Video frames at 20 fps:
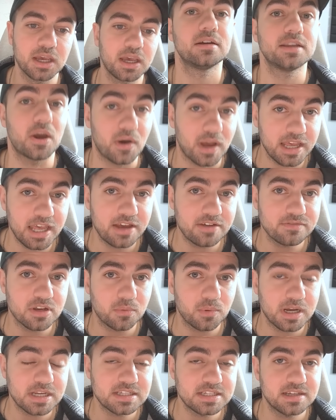Now, I have
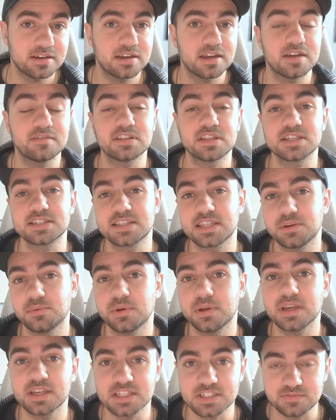no idea if this
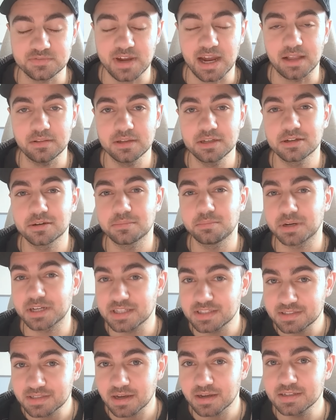theory is valid, but
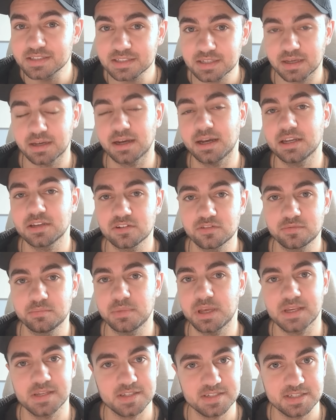it does kind of
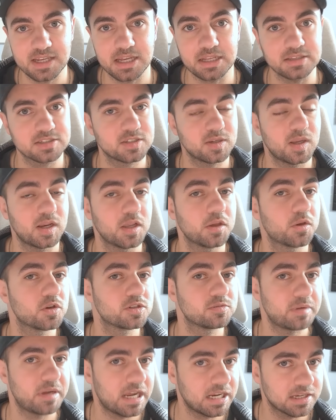make sense. And it
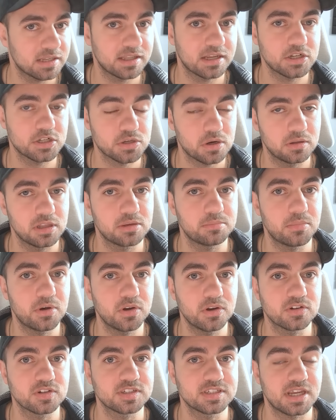goes back to that Charlie
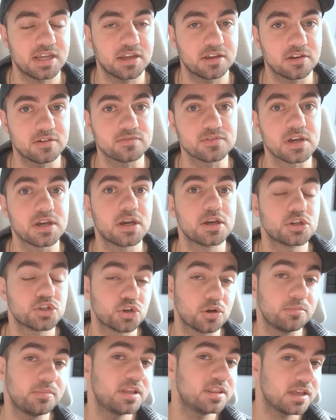Munger saying of,
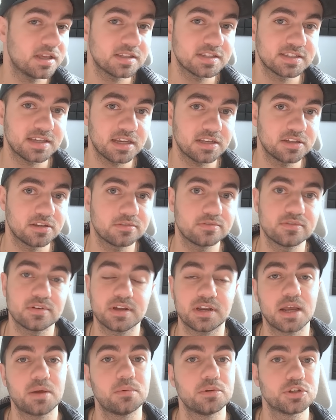show me the incentive
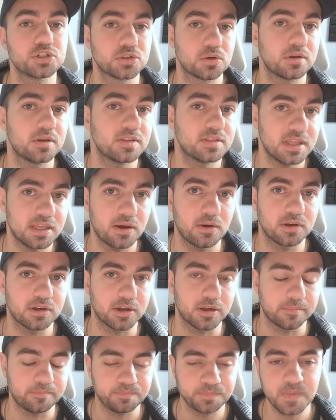and I will show you the
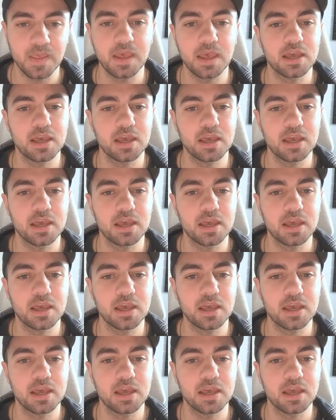outcome.